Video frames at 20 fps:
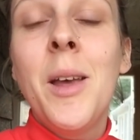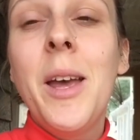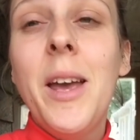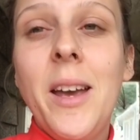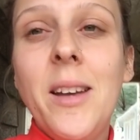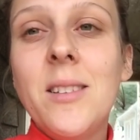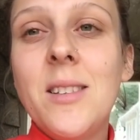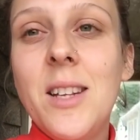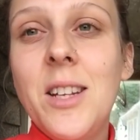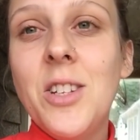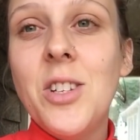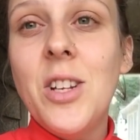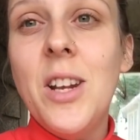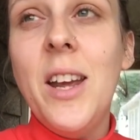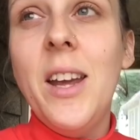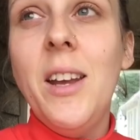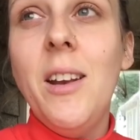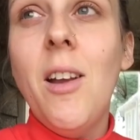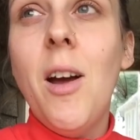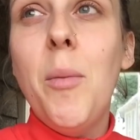It's
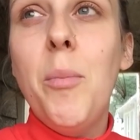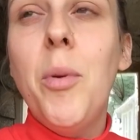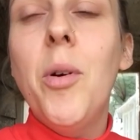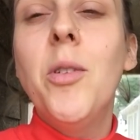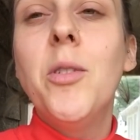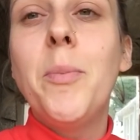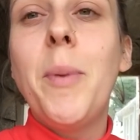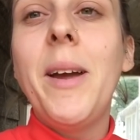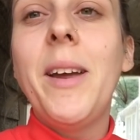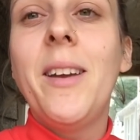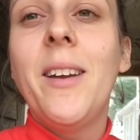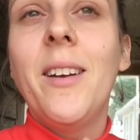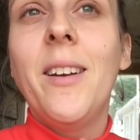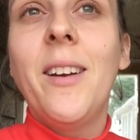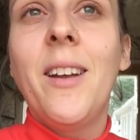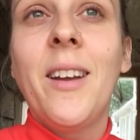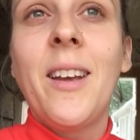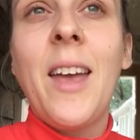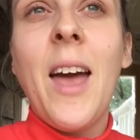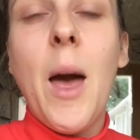literally like boiled bacon
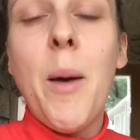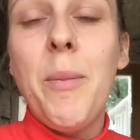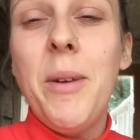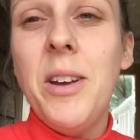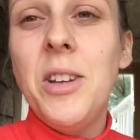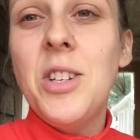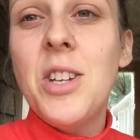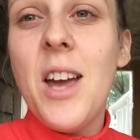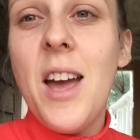and cabbage